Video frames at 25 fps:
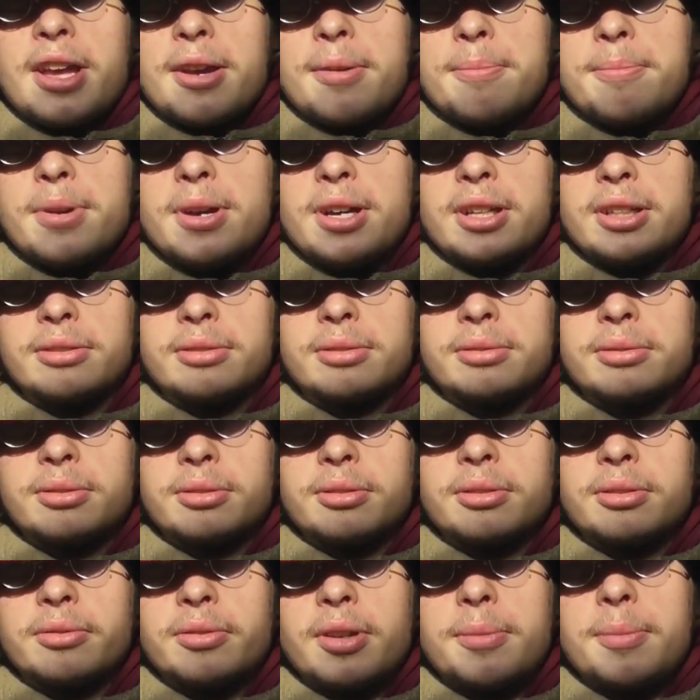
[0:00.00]
But
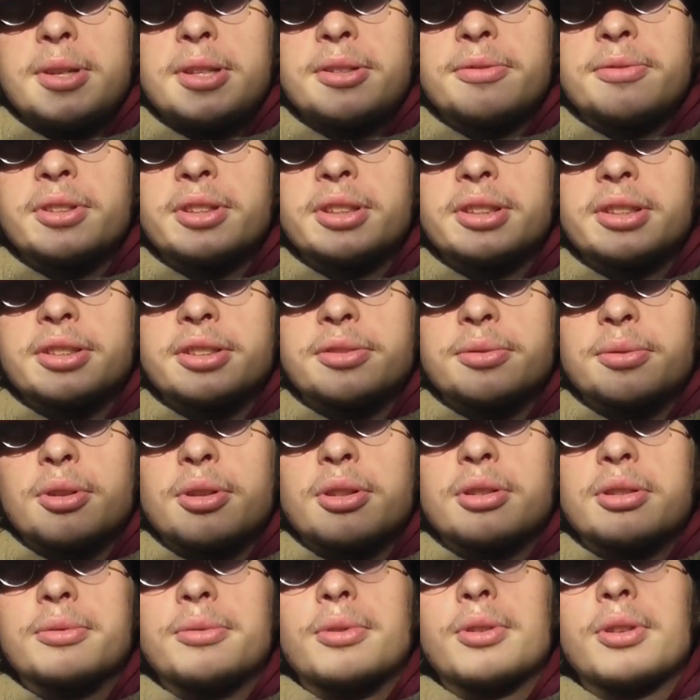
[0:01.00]
the main thing is,
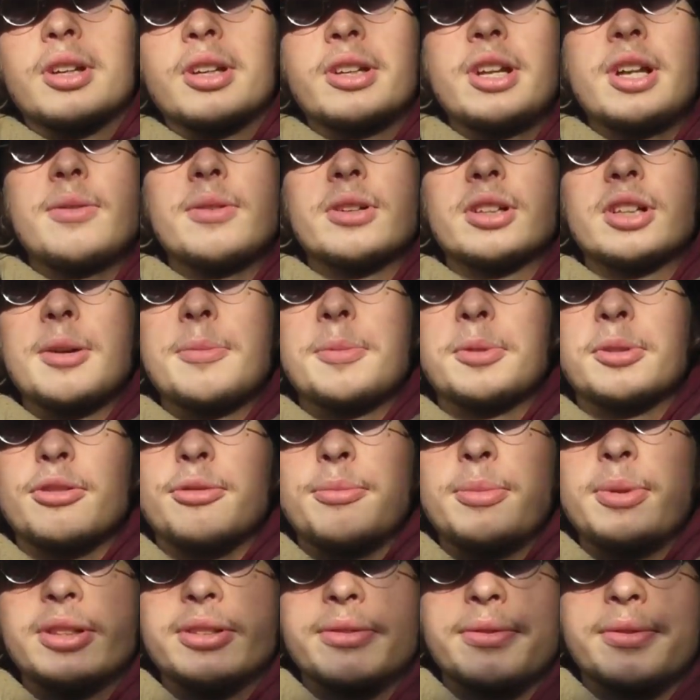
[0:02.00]
for another couple of
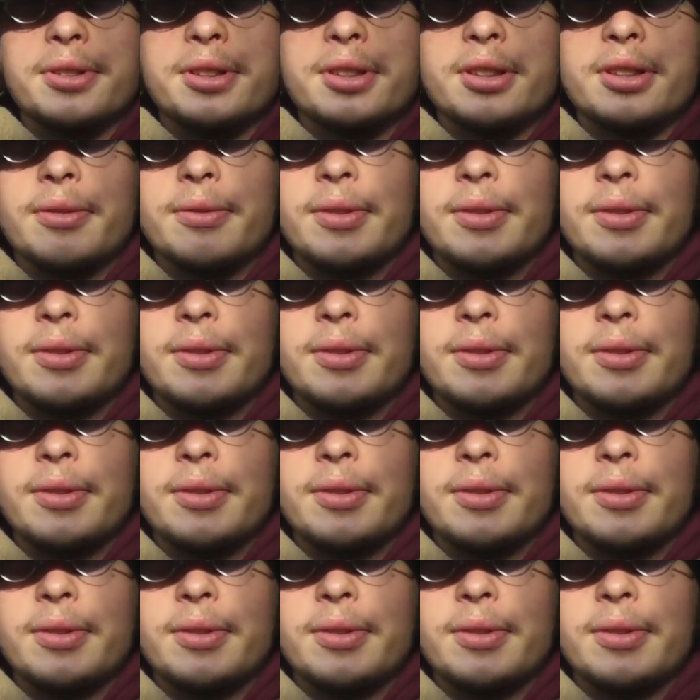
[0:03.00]
months,